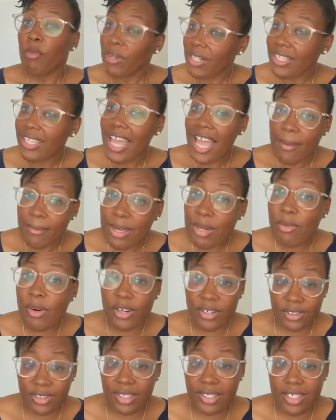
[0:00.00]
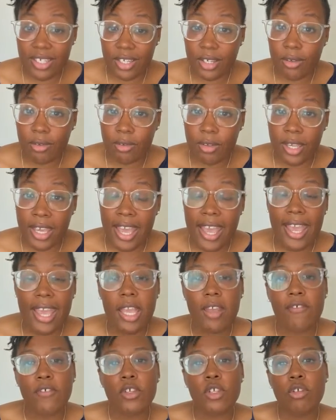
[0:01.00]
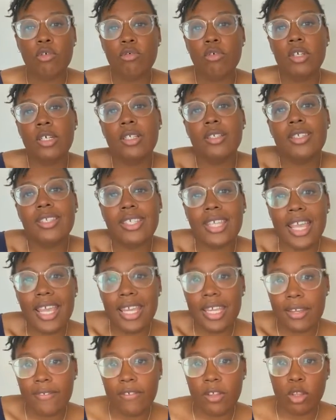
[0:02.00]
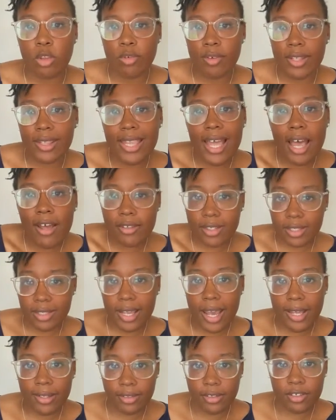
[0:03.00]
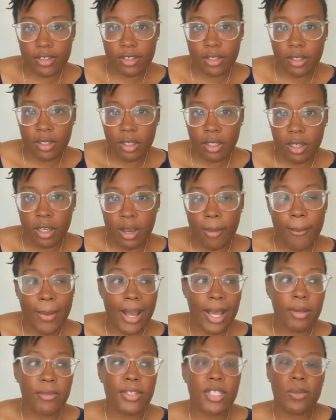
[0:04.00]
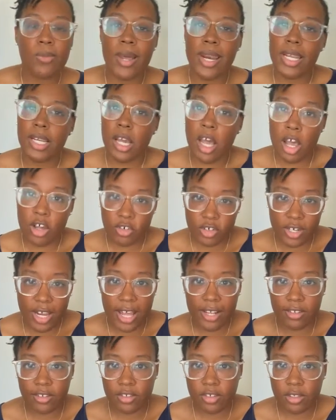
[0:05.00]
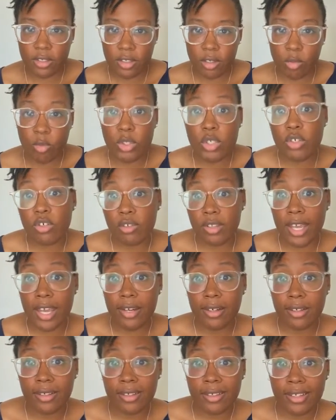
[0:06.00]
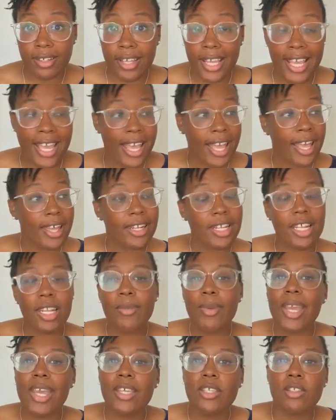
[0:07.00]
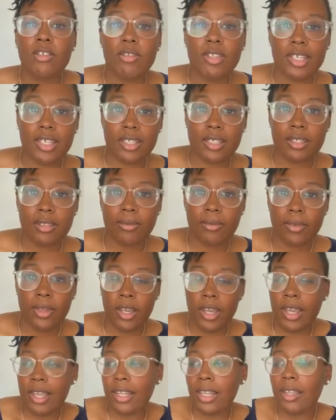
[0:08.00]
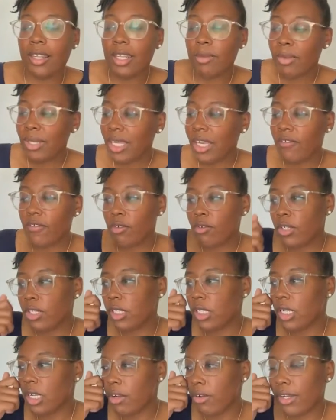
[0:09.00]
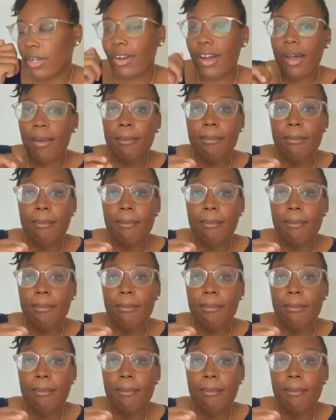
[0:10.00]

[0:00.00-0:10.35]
Would that be worth it to you? If you could save $3,000 by only spending $100, would you do that? Now, let me ask you this. Let, let me give you a scenario.